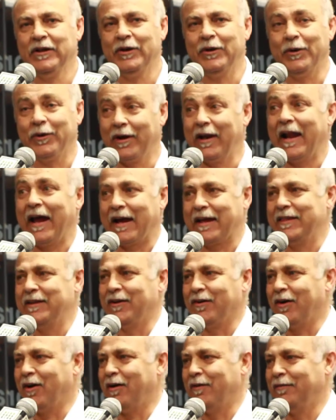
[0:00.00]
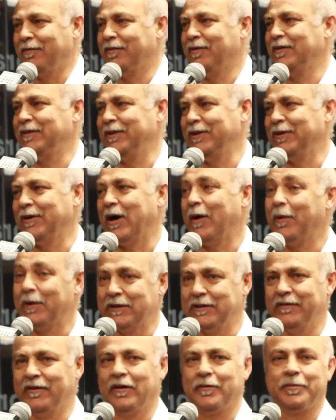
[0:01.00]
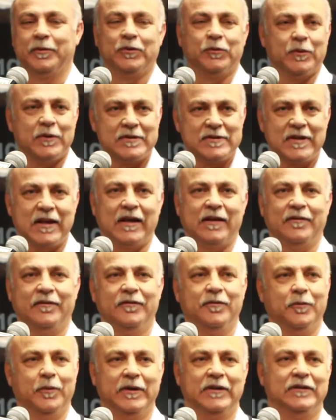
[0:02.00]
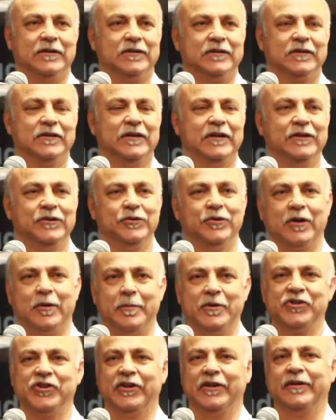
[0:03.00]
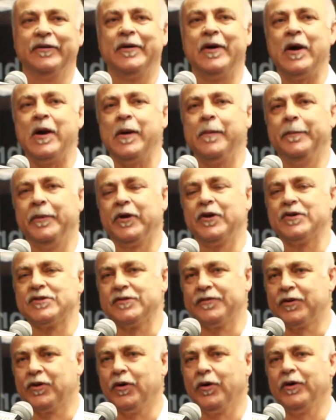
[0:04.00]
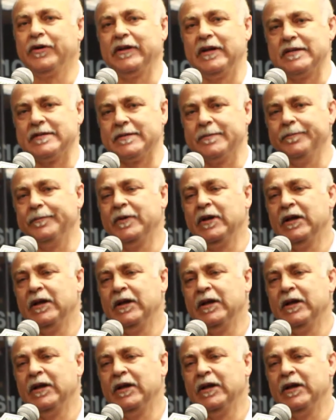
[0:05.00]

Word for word: or lack thereof. You know, our development was kind of went into remission because of colonialism.